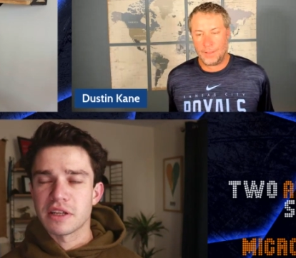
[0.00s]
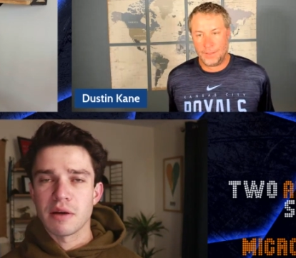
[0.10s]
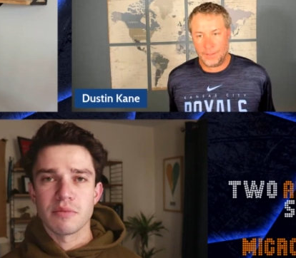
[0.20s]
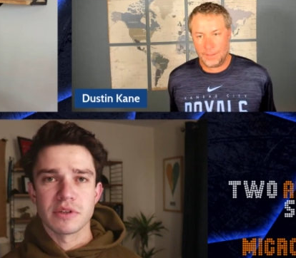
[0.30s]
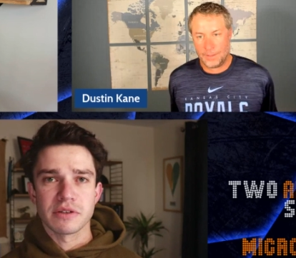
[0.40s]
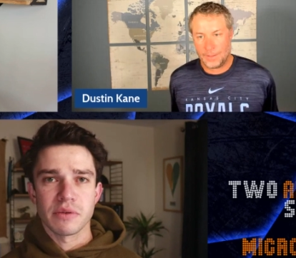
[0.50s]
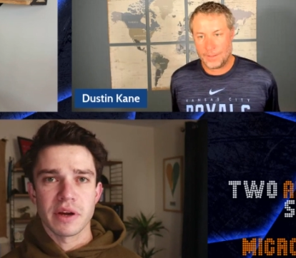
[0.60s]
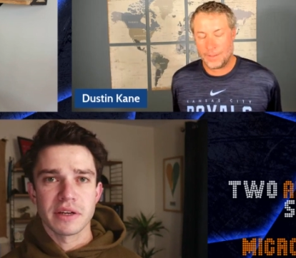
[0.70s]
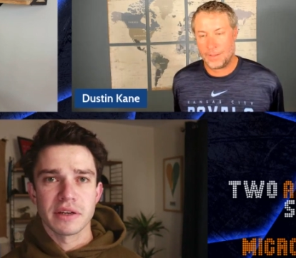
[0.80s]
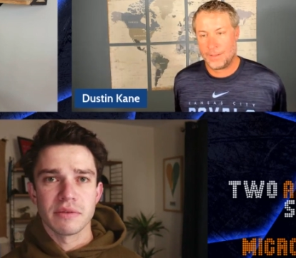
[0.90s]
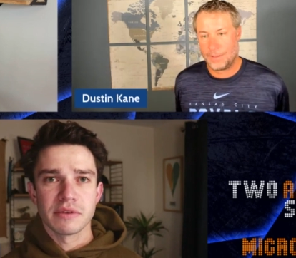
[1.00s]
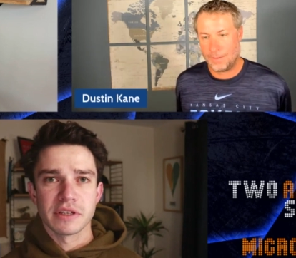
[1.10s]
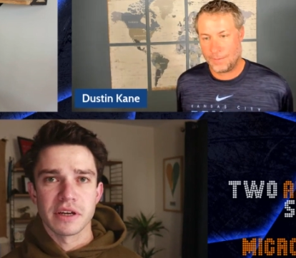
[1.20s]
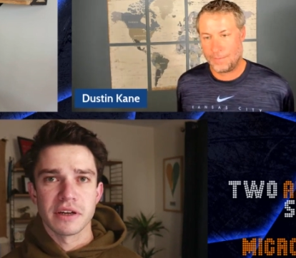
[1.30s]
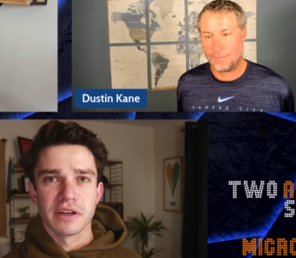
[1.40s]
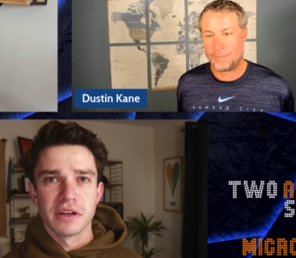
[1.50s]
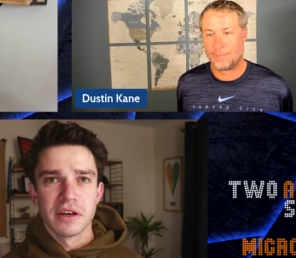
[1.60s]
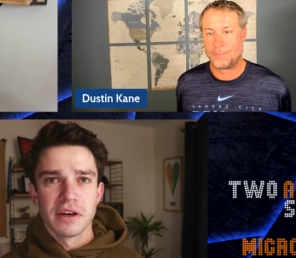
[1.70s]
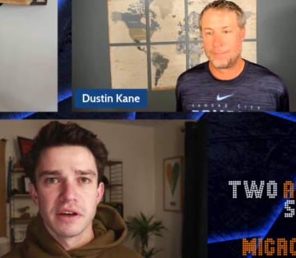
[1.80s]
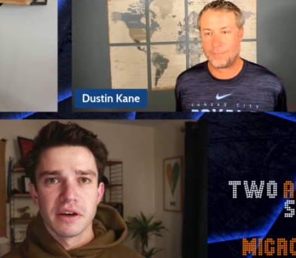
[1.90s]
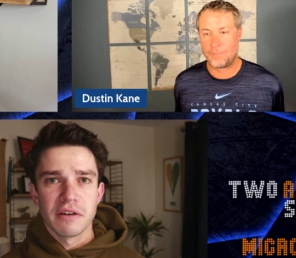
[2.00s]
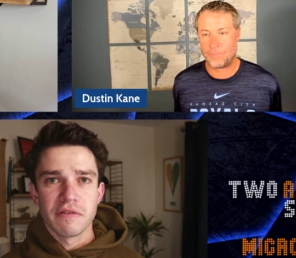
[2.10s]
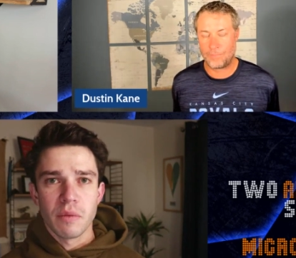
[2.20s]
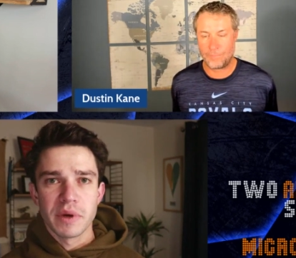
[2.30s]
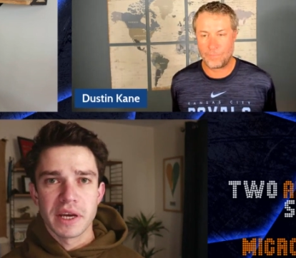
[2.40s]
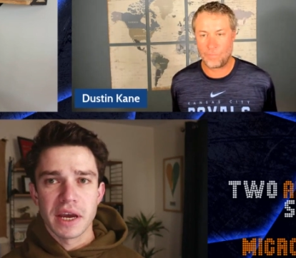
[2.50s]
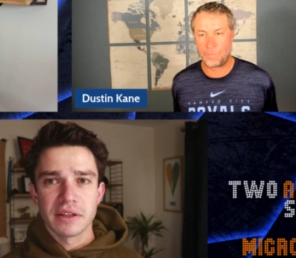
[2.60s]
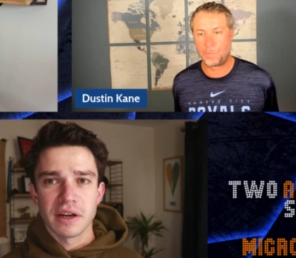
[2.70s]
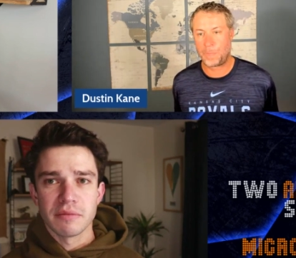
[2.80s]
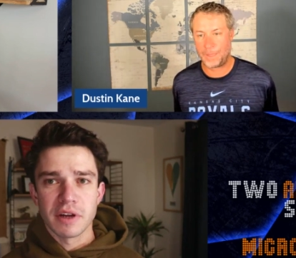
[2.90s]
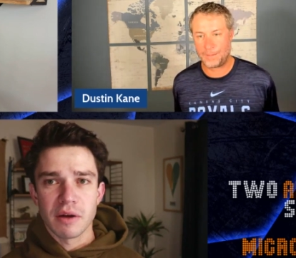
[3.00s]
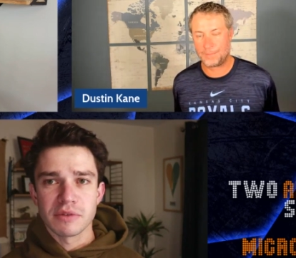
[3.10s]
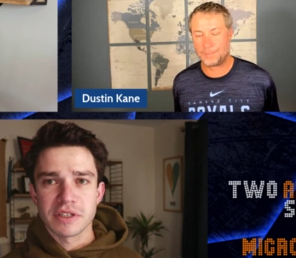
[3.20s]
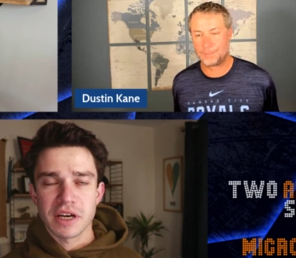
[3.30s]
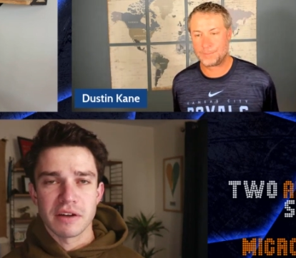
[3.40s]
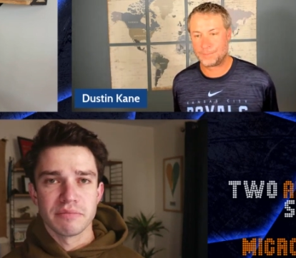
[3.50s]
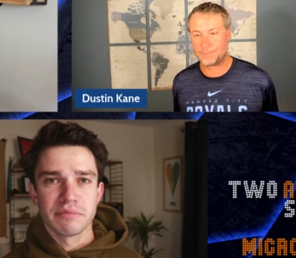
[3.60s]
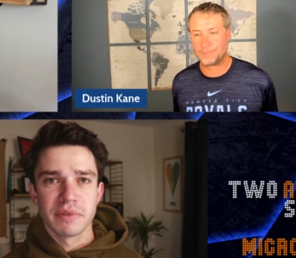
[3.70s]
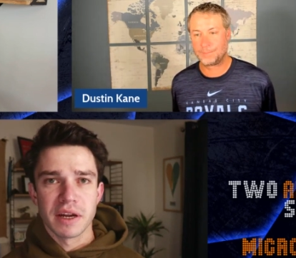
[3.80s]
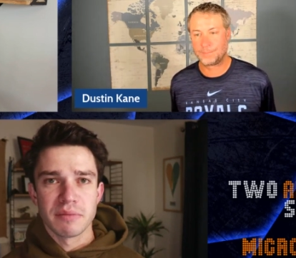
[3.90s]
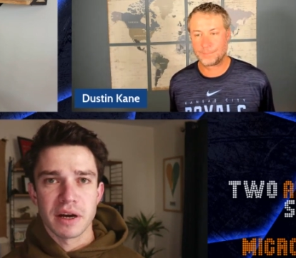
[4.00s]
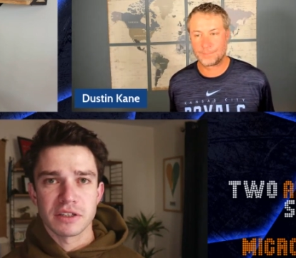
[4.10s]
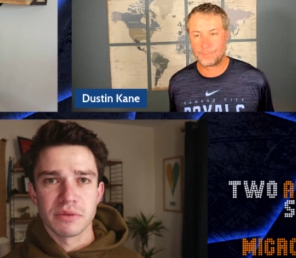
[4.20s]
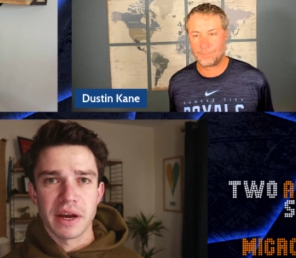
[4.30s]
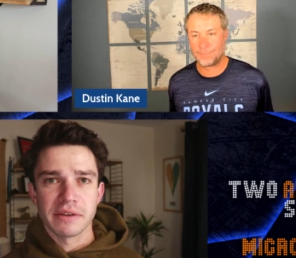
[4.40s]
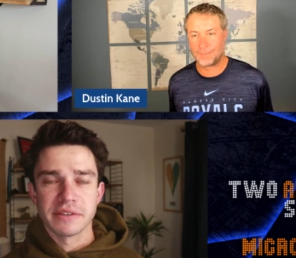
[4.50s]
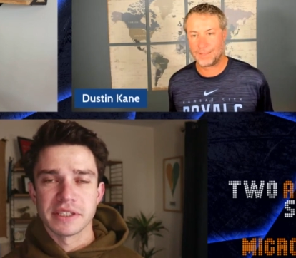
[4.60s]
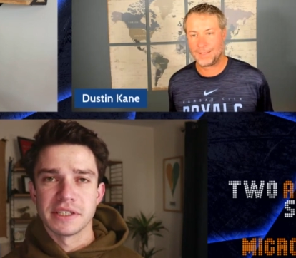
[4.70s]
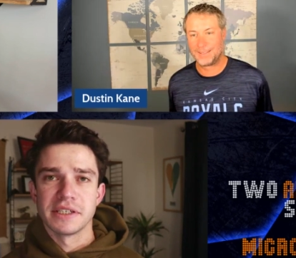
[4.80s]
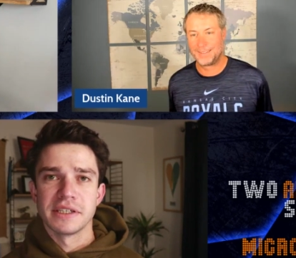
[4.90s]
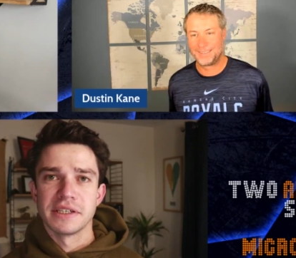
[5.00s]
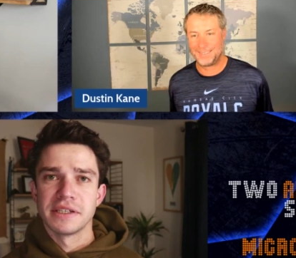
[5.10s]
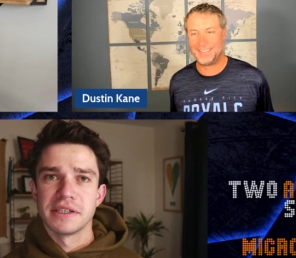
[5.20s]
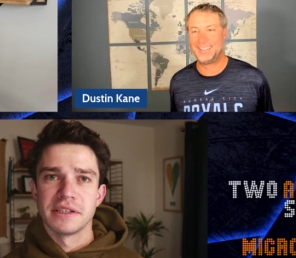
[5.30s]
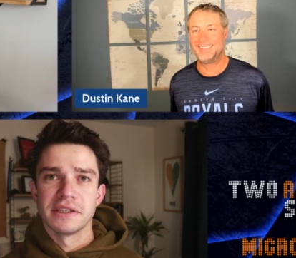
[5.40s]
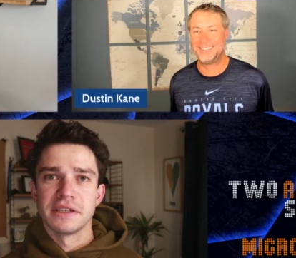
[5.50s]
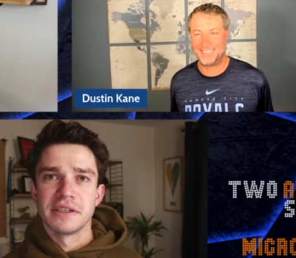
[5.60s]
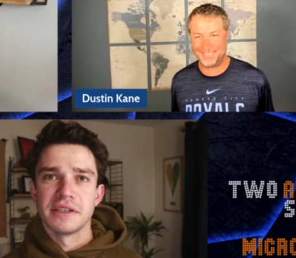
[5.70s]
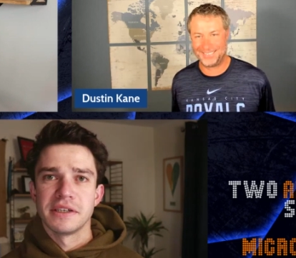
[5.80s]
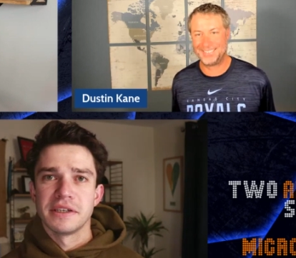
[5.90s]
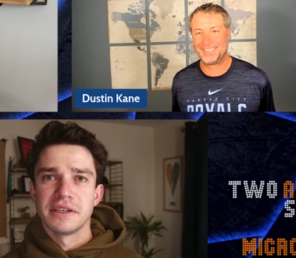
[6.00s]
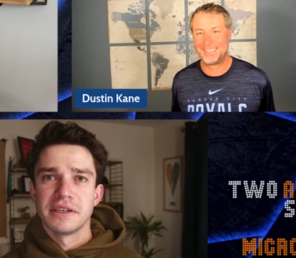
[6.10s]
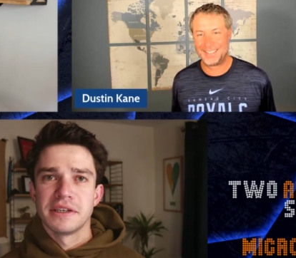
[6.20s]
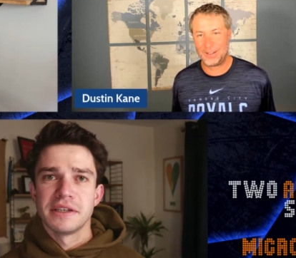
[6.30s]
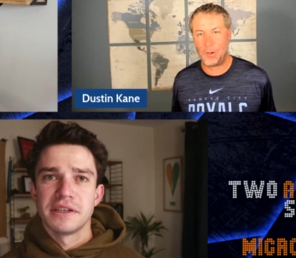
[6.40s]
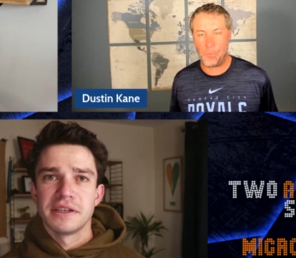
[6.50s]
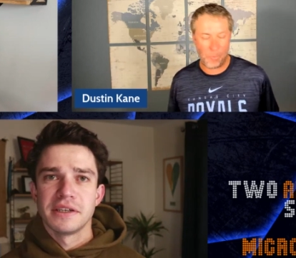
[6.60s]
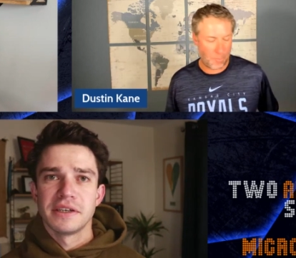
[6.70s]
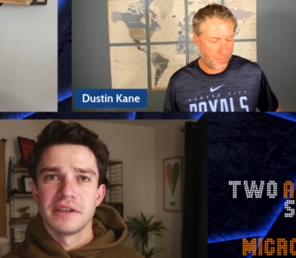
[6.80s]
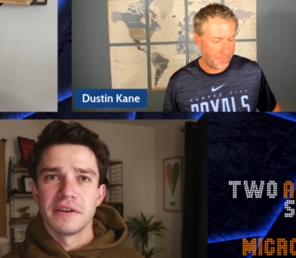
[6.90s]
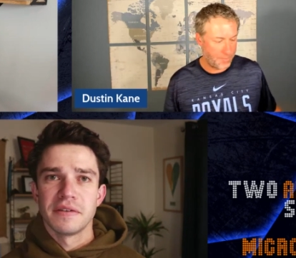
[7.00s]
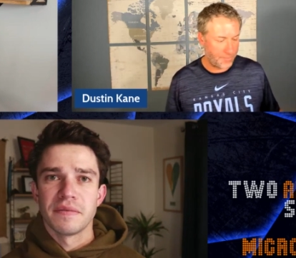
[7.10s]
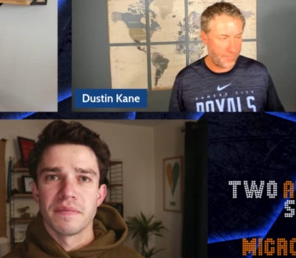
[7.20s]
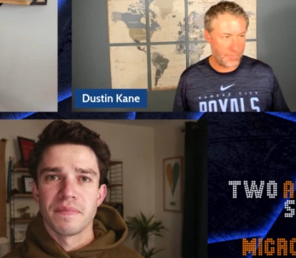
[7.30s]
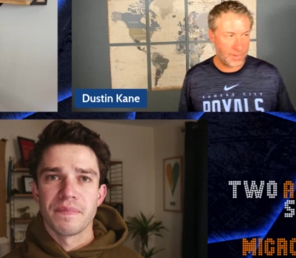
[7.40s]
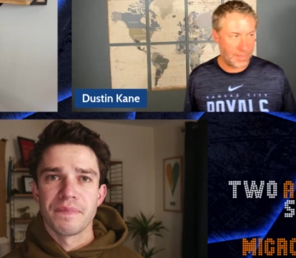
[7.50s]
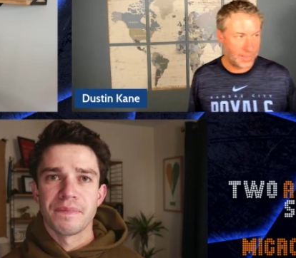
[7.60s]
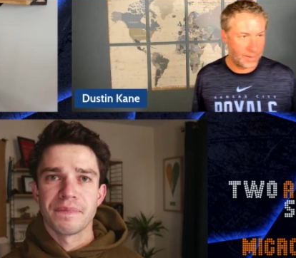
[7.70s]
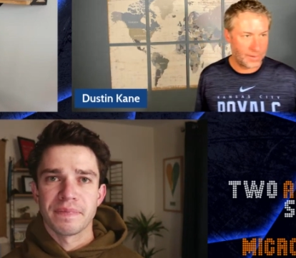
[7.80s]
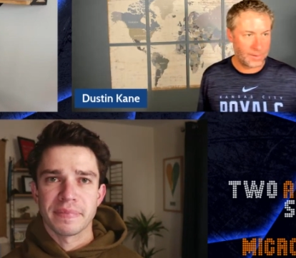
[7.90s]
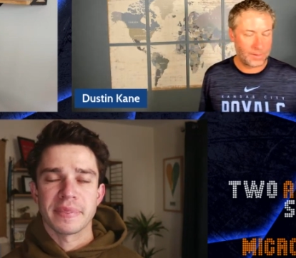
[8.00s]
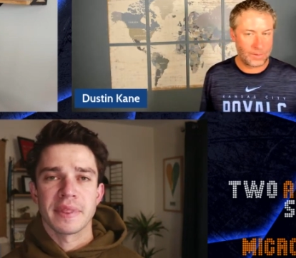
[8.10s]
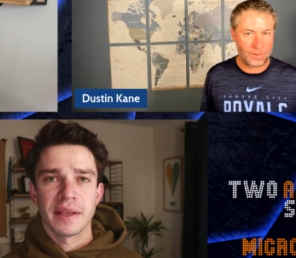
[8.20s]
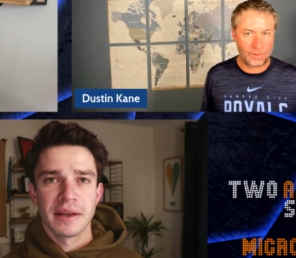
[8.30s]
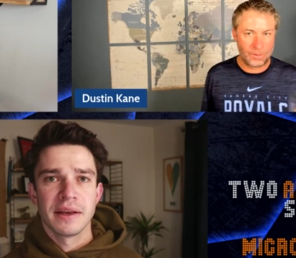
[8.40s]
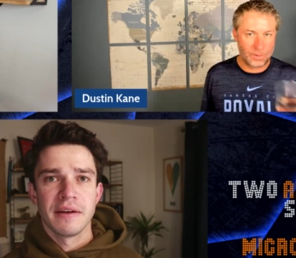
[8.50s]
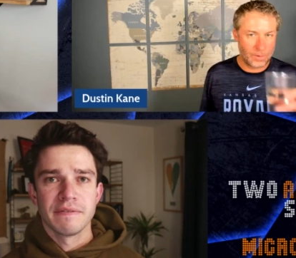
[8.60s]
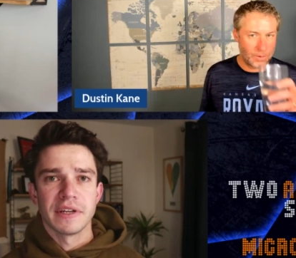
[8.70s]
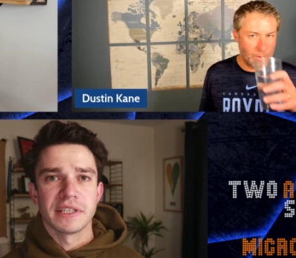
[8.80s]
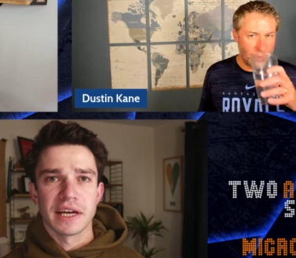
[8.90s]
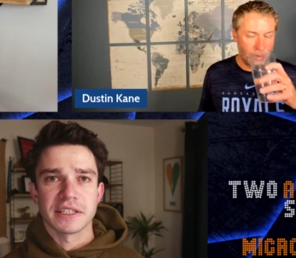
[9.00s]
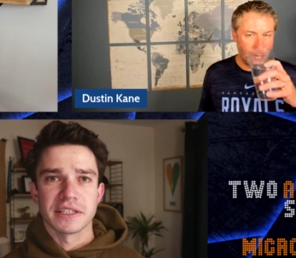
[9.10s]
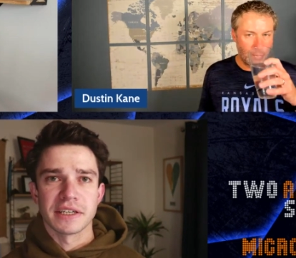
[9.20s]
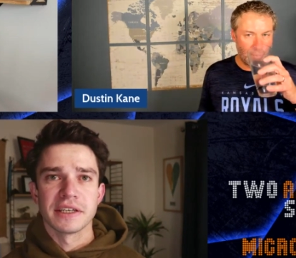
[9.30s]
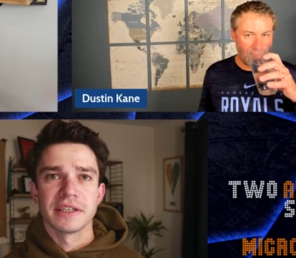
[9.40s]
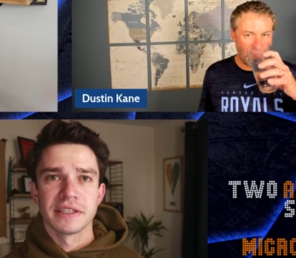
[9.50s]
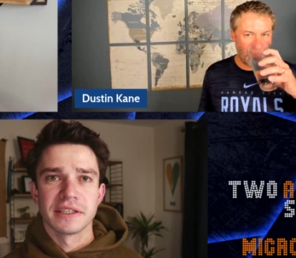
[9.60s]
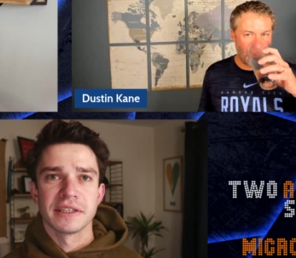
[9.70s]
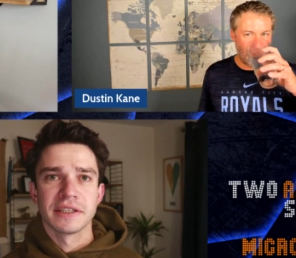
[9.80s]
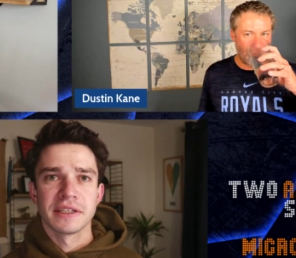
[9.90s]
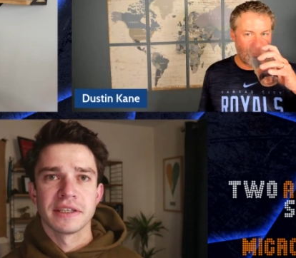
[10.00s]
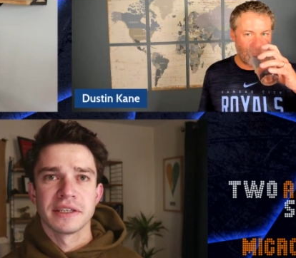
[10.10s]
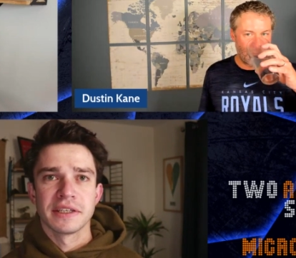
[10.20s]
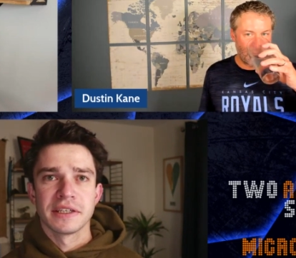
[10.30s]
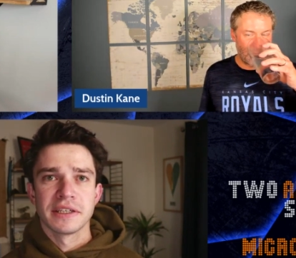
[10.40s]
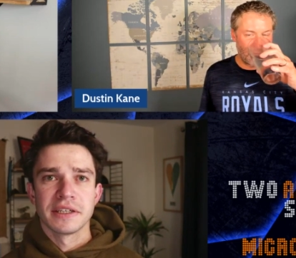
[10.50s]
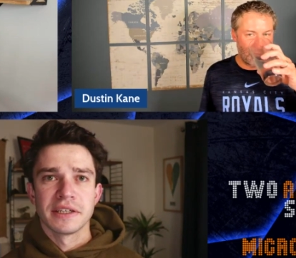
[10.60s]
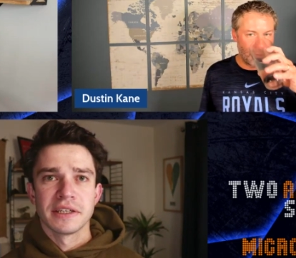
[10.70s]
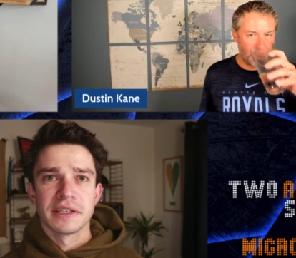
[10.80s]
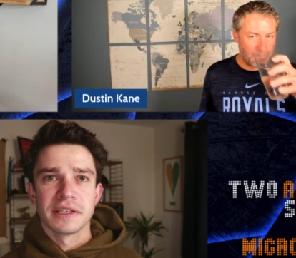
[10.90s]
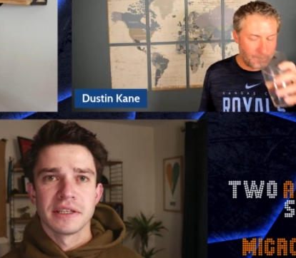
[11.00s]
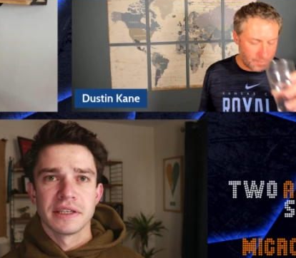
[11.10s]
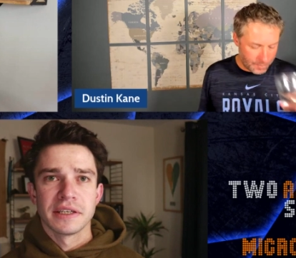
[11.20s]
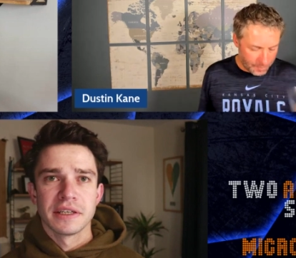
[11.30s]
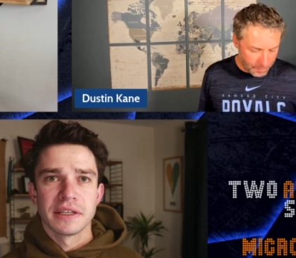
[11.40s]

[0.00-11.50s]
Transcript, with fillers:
Speaker 1: them was great, and it was a, a fun weekend. And I'm now I'm just kind of getting back to reality.
Speaker 2: How how was that conference? I'm curious. Like, fantastic. Are we seeing more sellers